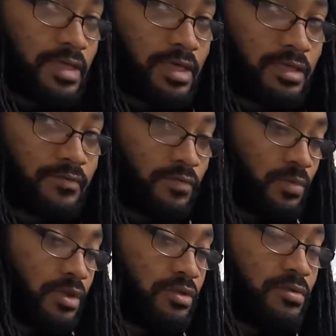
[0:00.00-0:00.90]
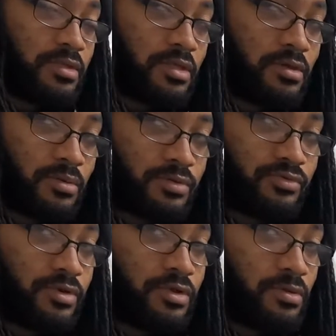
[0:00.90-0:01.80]
V8 of a 1UZ or
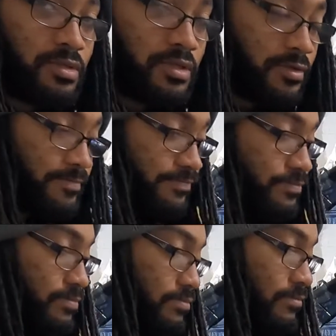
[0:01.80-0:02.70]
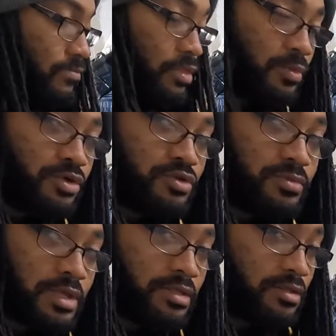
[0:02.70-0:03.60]
3UZ, what you
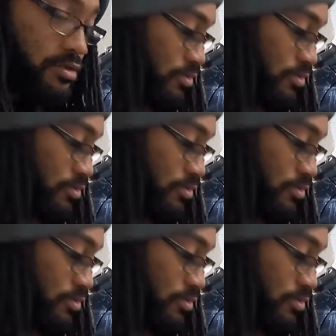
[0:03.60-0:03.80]
need to